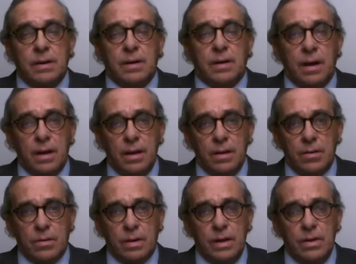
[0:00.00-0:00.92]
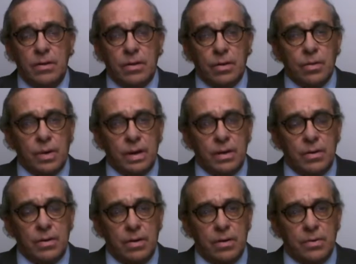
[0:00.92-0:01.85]
Huh, Hillary? You're the one that
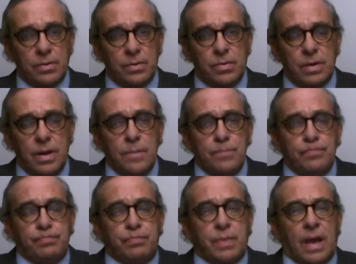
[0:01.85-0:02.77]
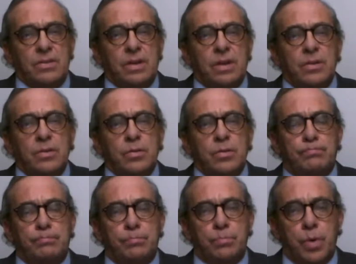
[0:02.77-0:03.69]
knows, and yet you
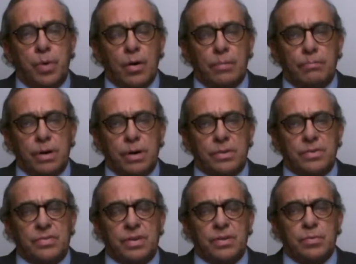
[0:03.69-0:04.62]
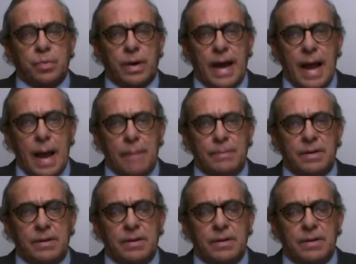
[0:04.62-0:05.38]
wrote a book that says what happened.